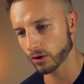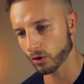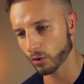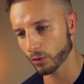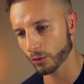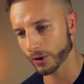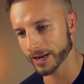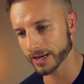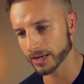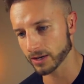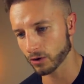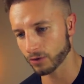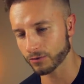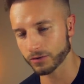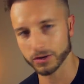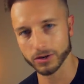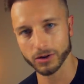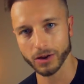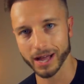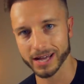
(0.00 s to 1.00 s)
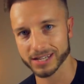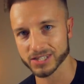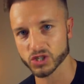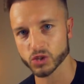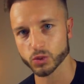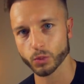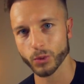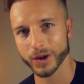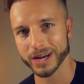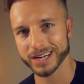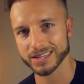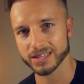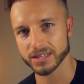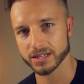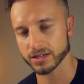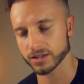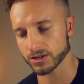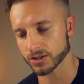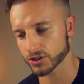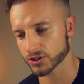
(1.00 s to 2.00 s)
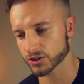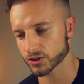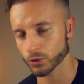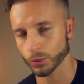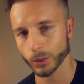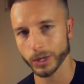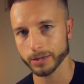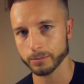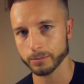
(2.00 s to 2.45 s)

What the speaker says: already over the last 20 years, 20